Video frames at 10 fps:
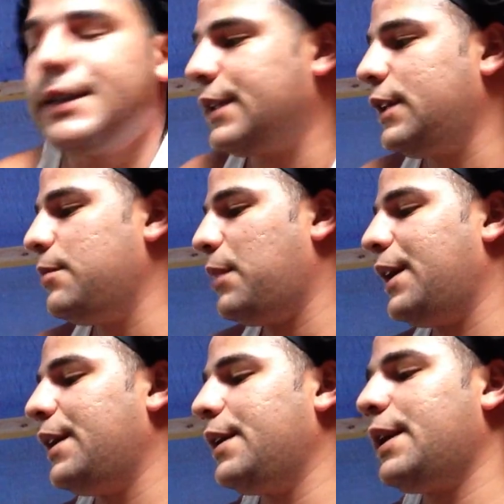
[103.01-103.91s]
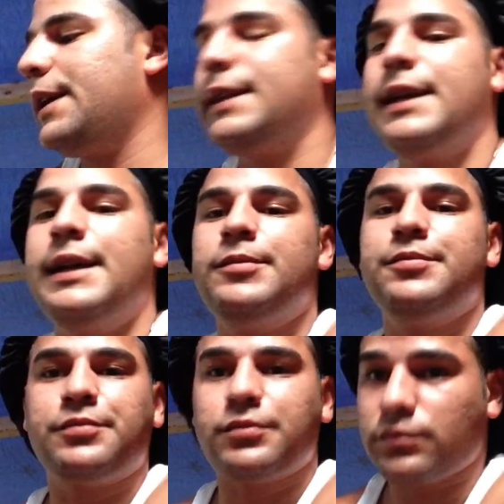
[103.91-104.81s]
Keep my hair like that
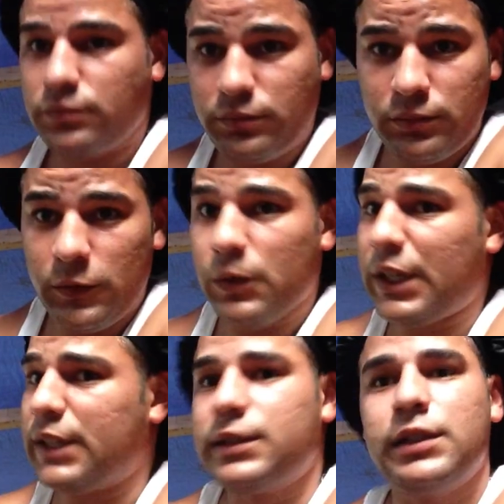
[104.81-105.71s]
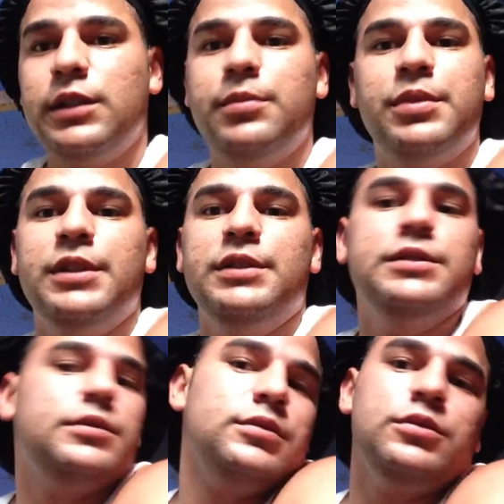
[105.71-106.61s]
when I sleep. And
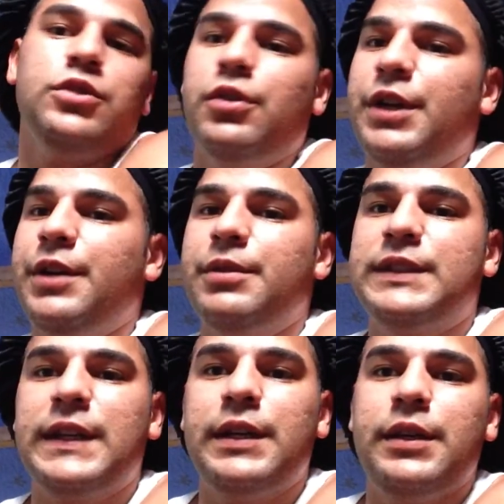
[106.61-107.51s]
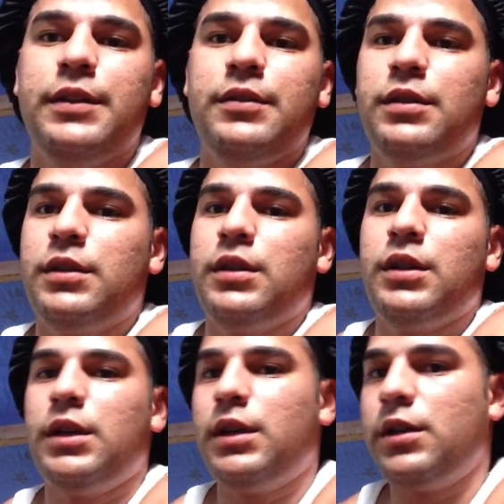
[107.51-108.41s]
don't irritate.
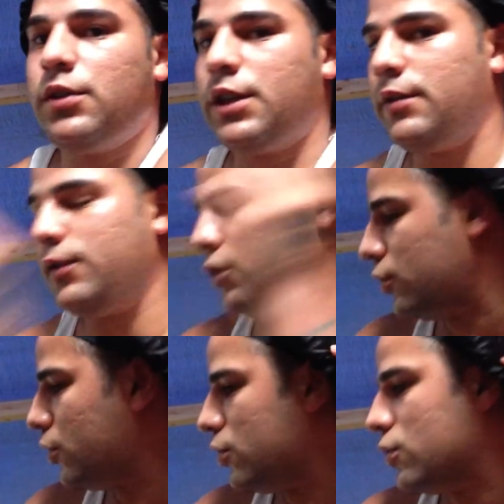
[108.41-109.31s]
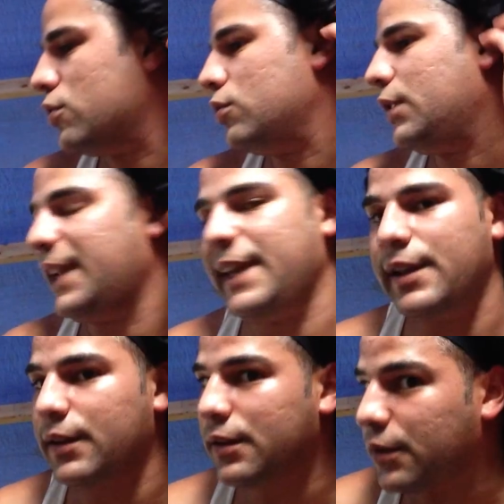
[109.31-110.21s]
It don't give you no
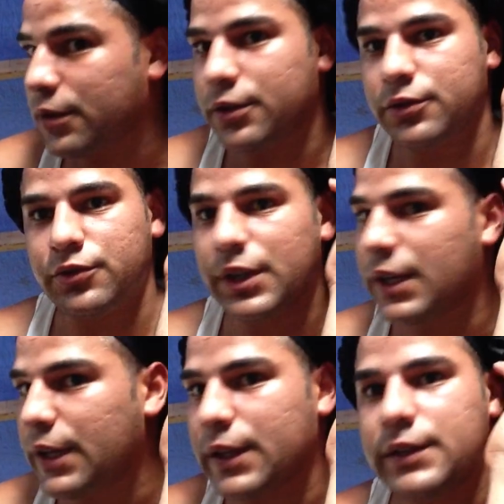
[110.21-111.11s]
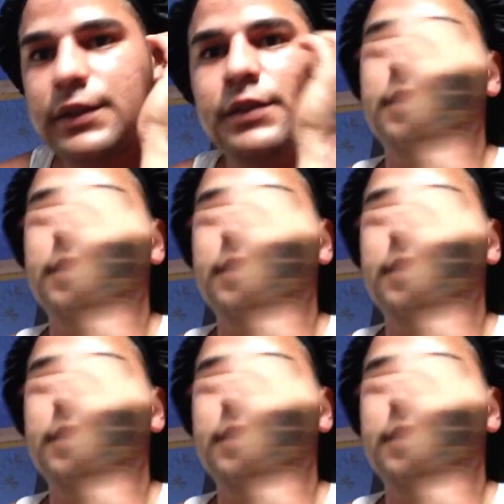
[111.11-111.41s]
length on your dreads.